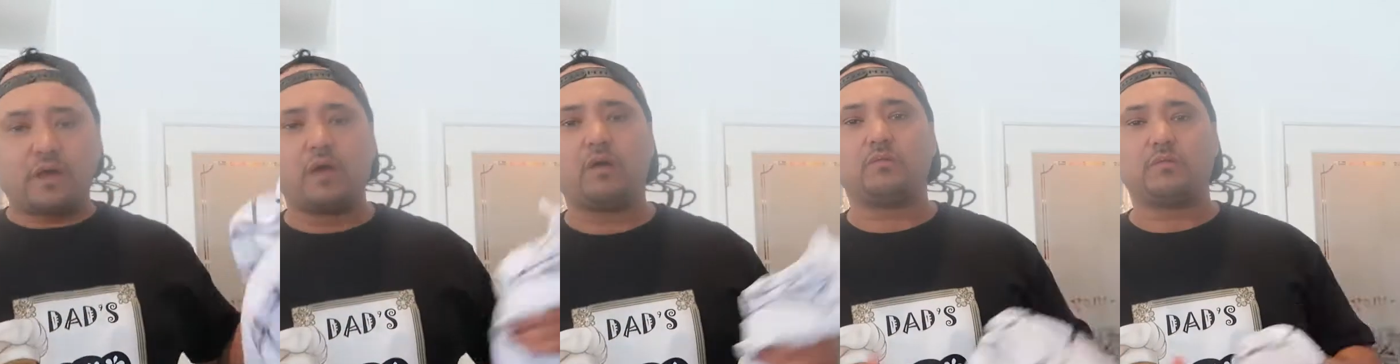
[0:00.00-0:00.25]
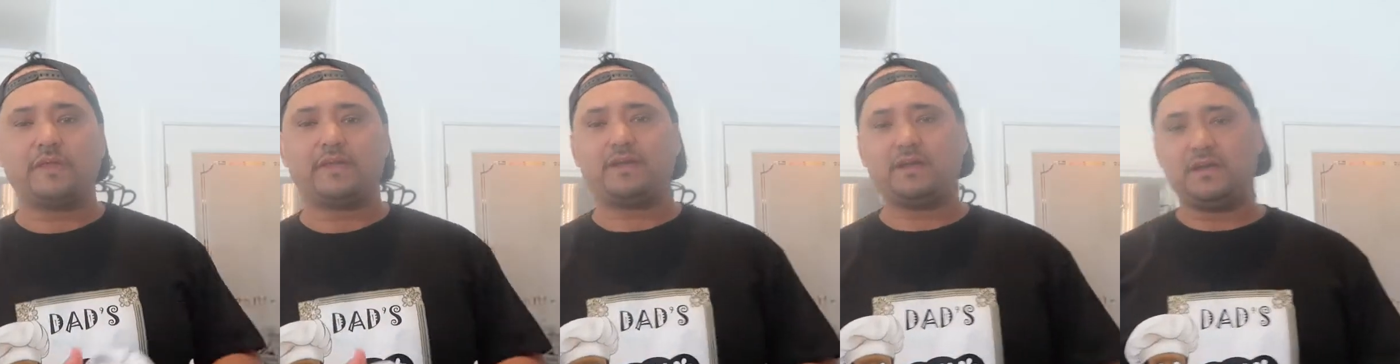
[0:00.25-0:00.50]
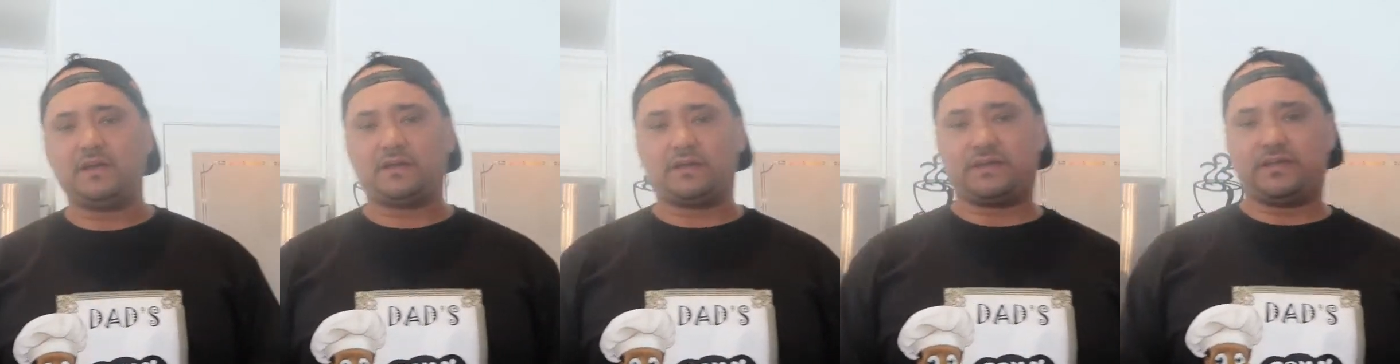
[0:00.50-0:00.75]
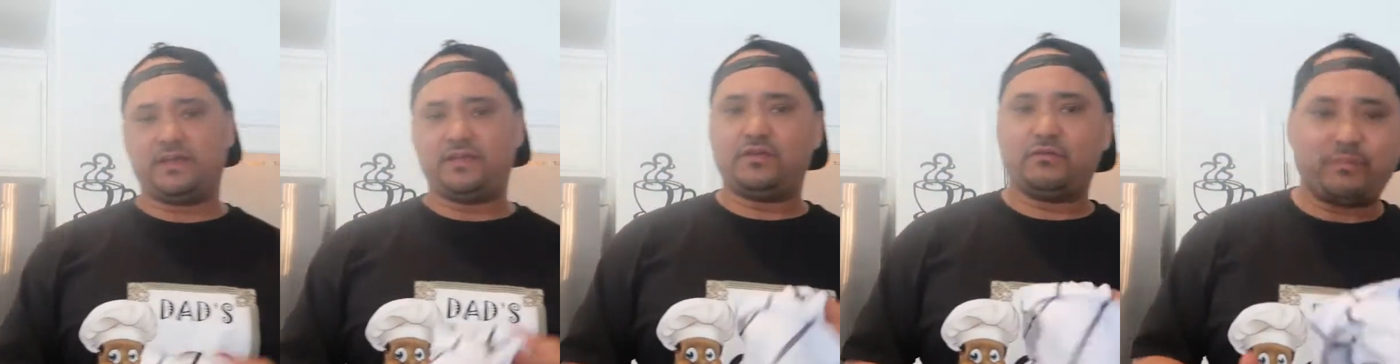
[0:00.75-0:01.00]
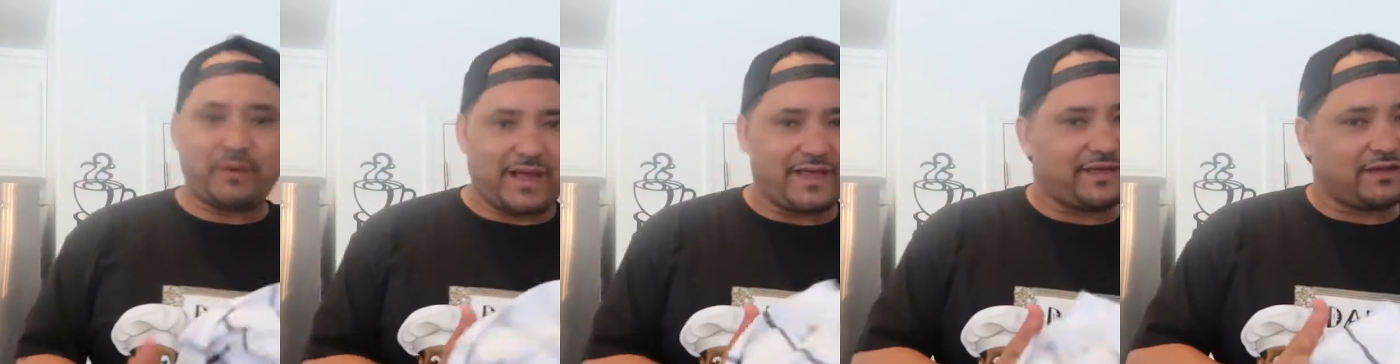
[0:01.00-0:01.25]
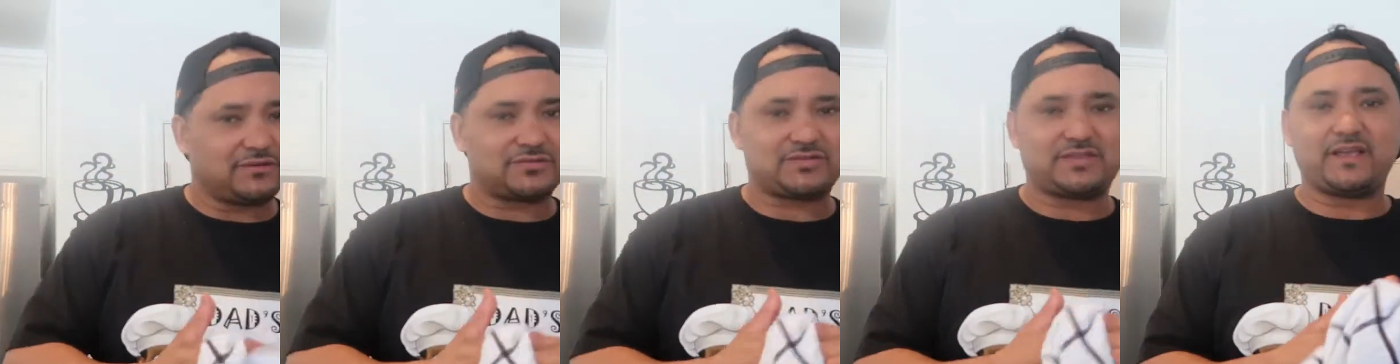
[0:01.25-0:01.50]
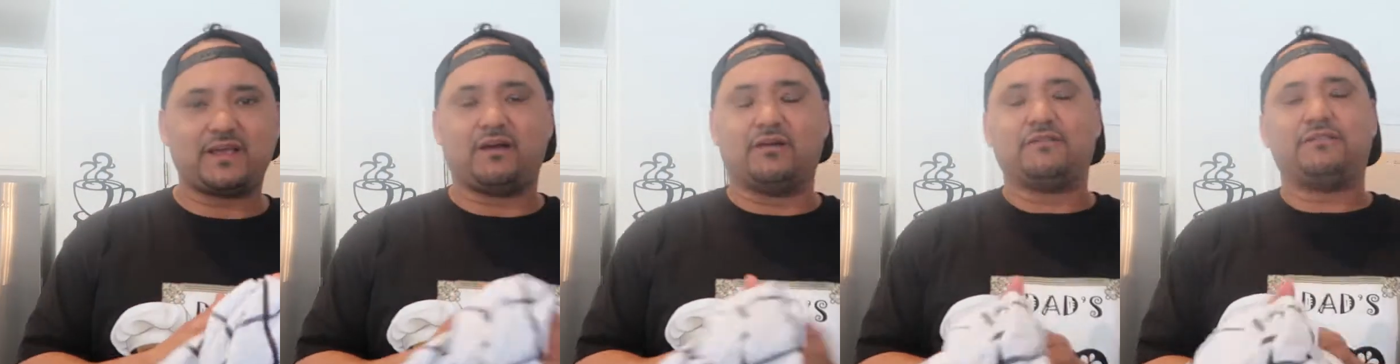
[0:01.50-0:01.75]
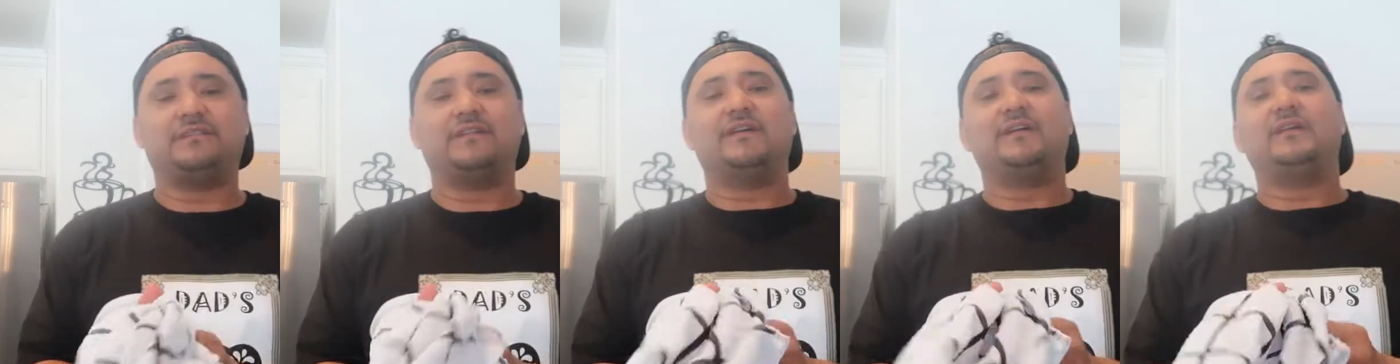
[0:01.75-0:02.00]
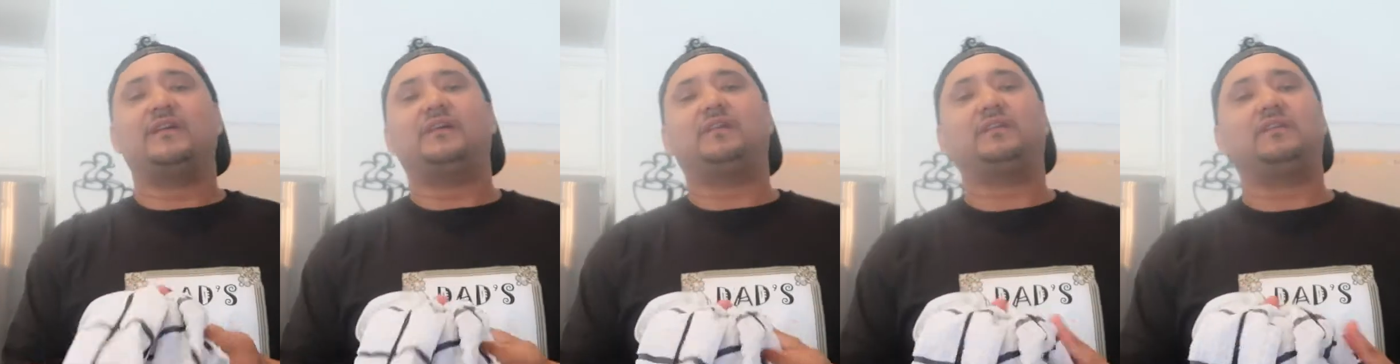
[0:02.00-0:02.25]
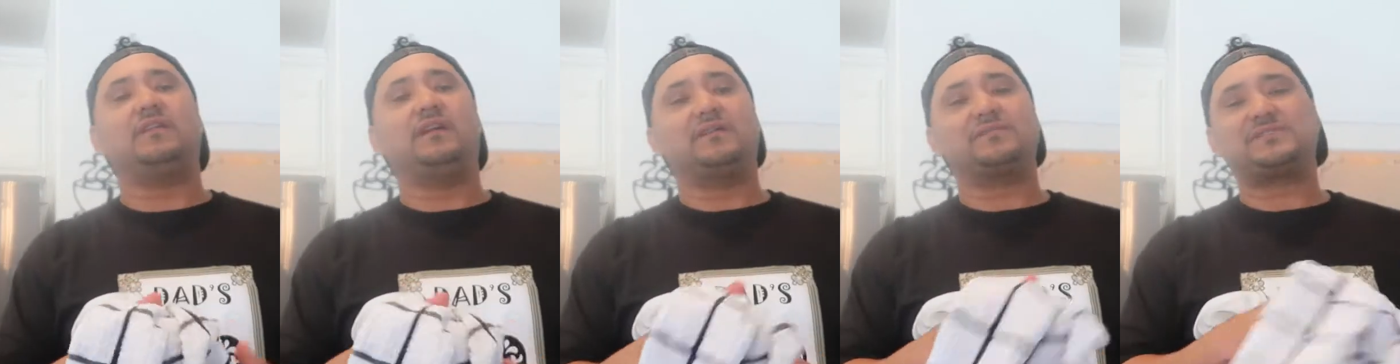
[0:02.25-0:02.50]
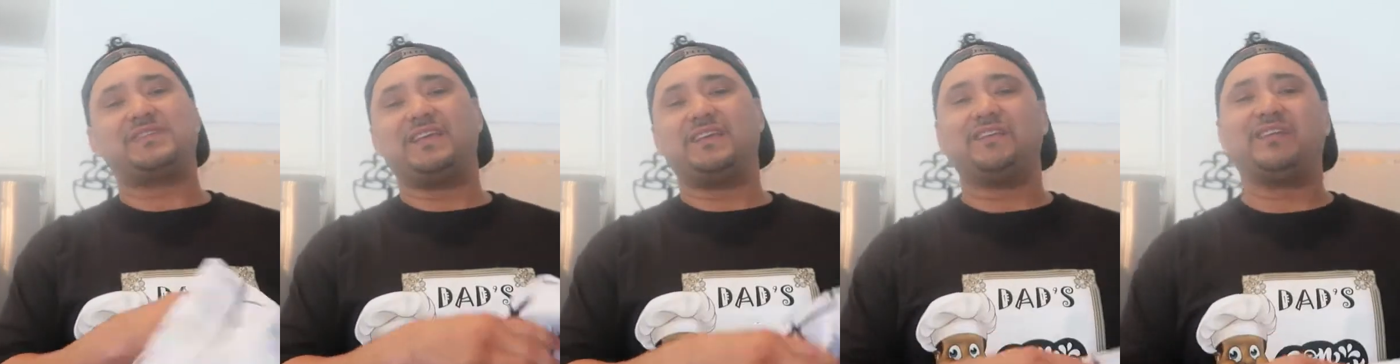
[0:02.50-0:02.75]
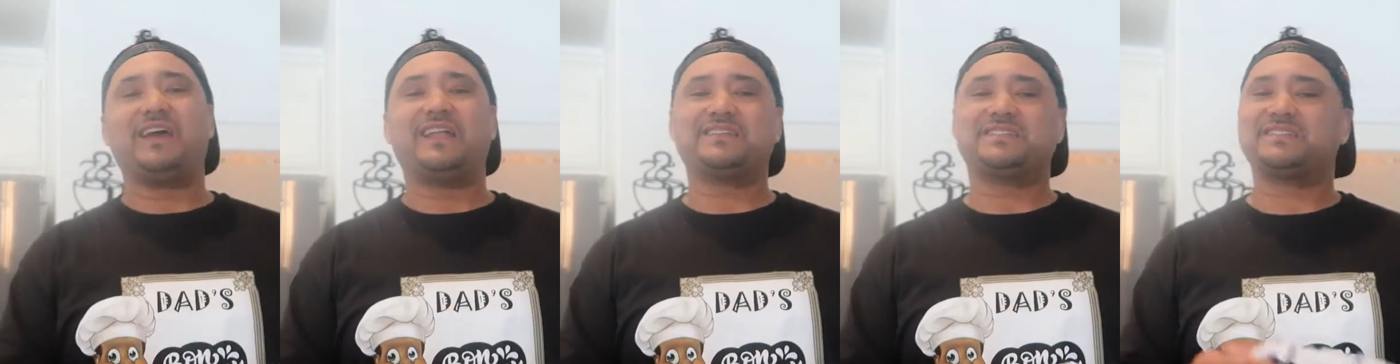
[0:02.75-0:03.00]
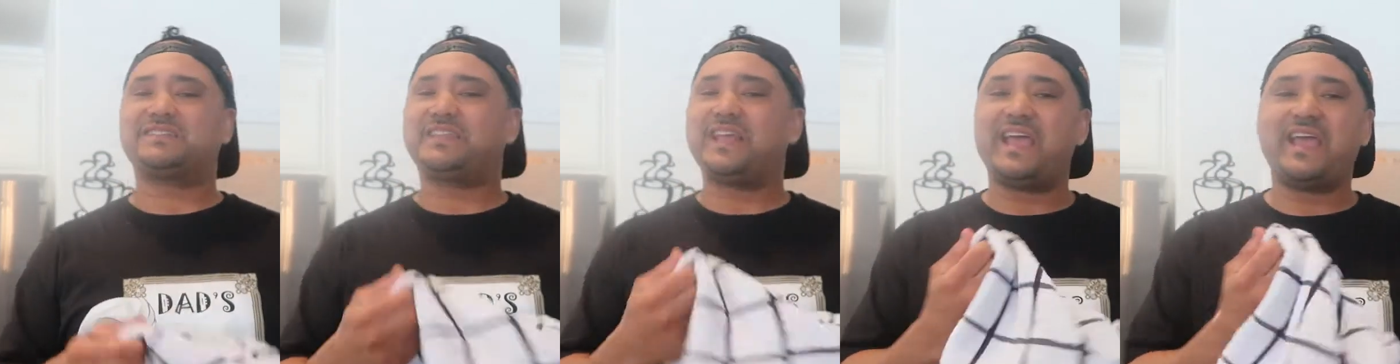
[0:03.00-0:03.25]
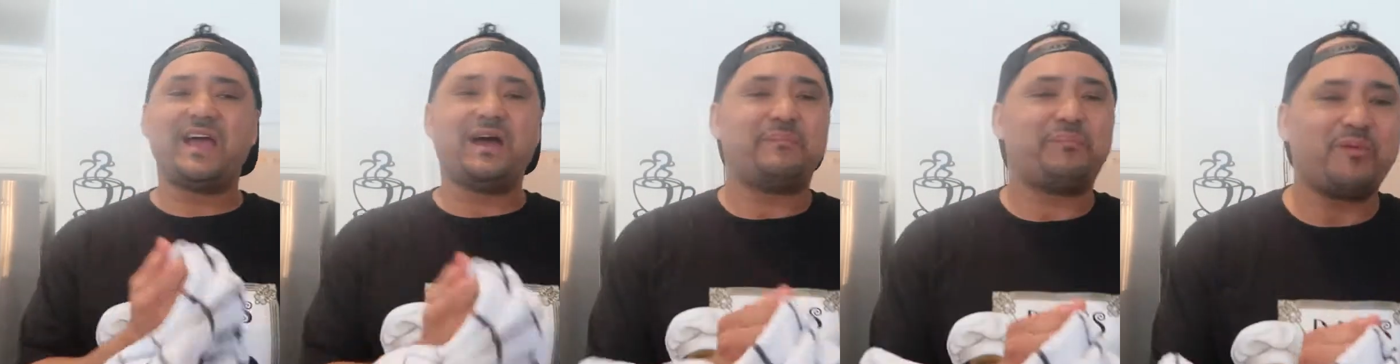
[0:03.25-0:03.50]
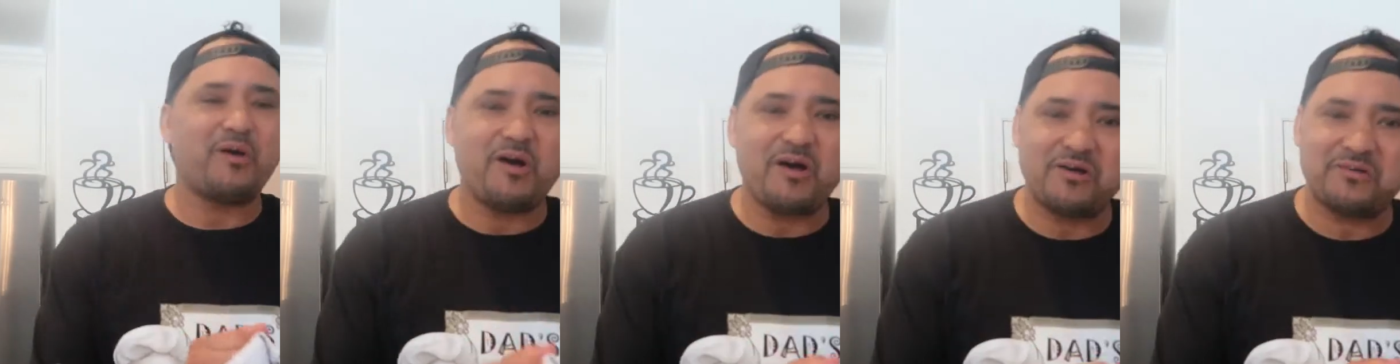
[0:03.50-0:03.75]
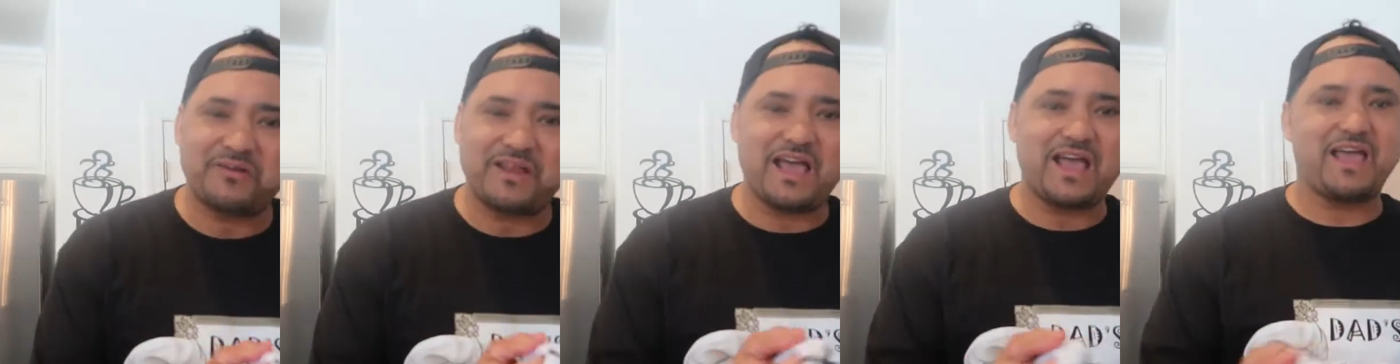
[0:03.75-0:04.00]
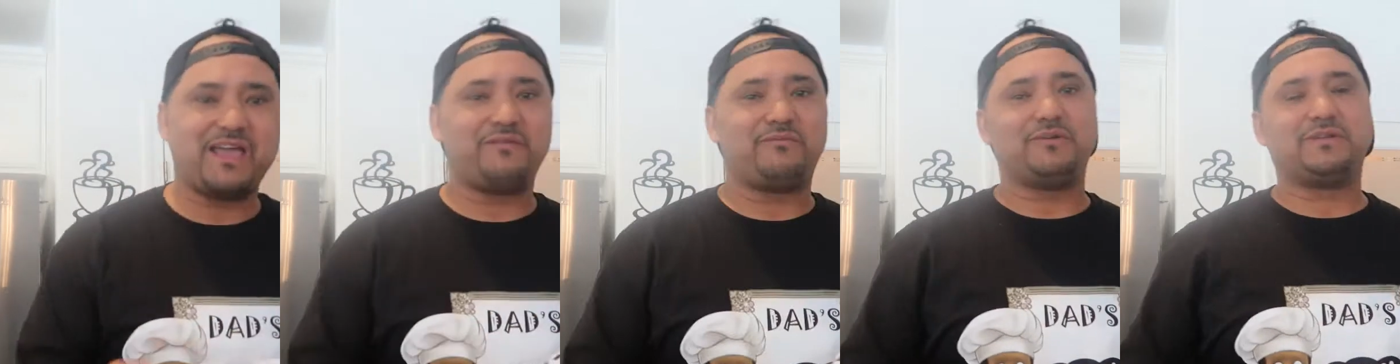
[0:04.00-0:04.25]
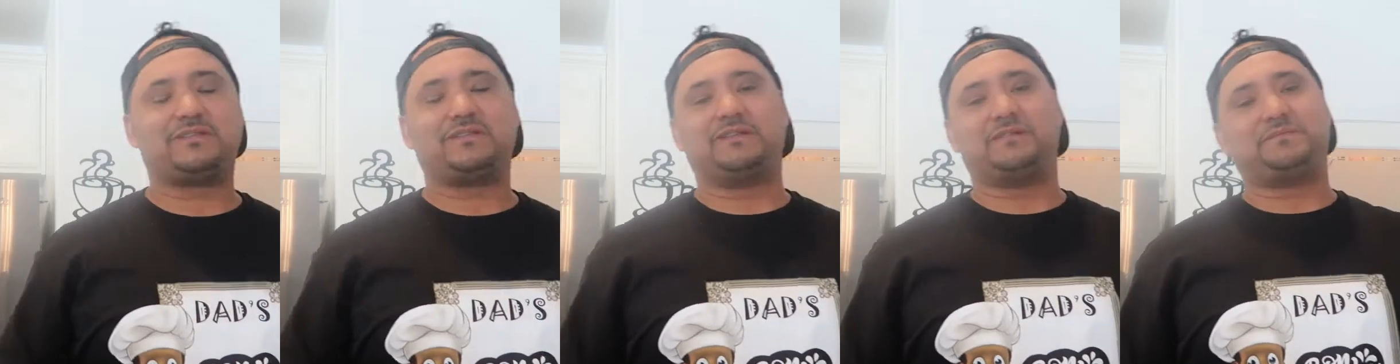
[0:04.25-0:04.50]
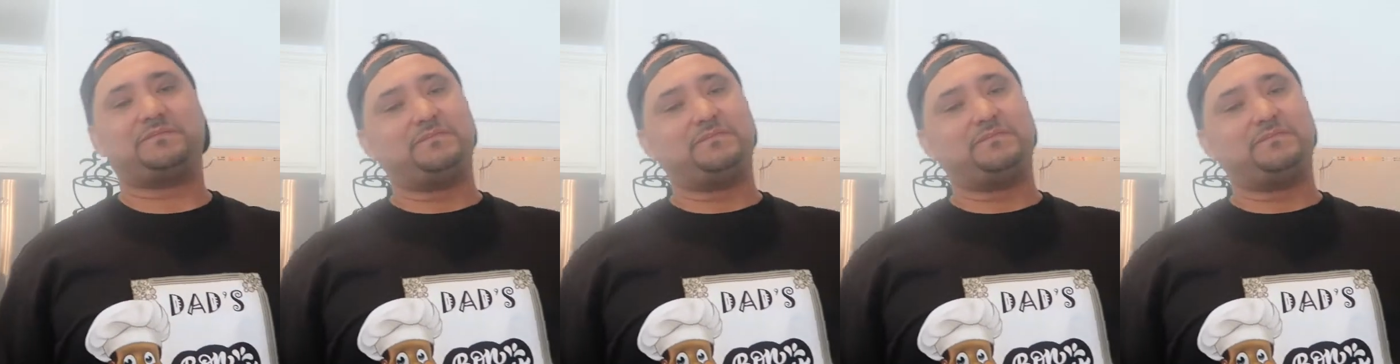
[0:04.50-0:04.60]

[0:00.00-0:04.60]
the only cook and you by yourself. You know what I'm saying? You got to stay up all night with the,